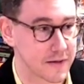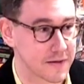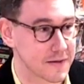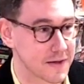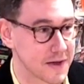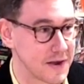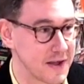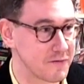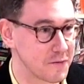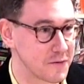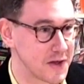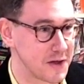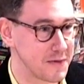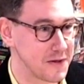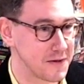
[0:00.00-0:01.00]
Can everyone
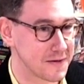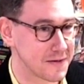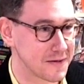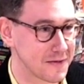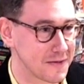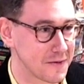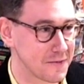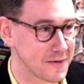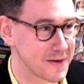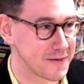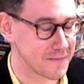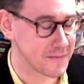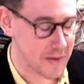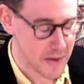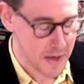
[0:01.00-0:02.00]
hear me? Is that
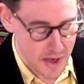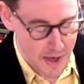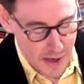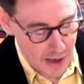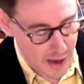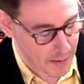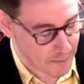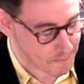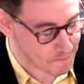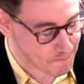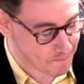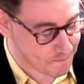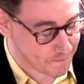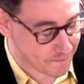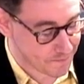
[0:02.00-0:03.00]
all right?
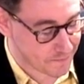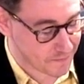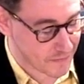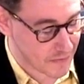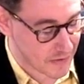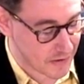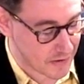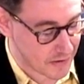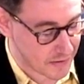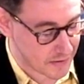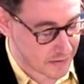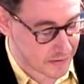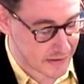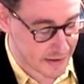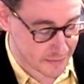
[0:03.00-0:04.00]

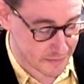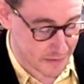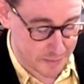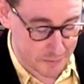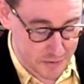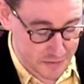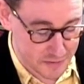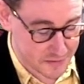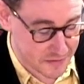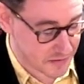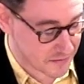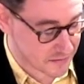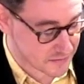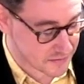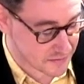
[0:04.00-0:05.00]
Yes, I'm going to
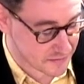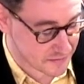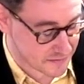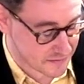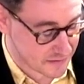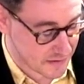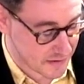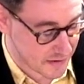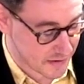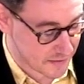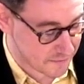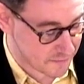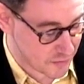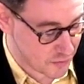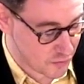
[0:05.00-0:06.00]
start just
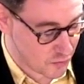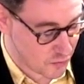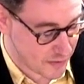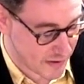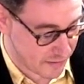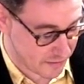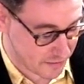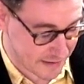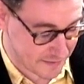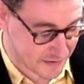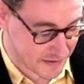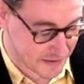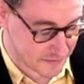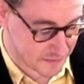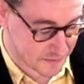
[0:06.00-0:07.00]
a few
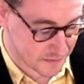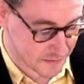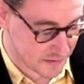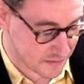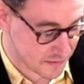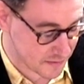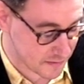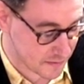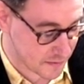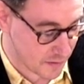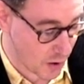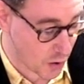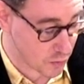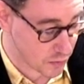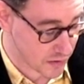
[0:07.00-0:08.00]
paragraphs into this
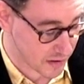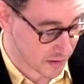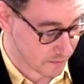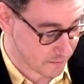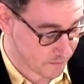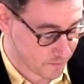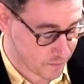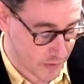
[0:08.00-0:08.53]
opening.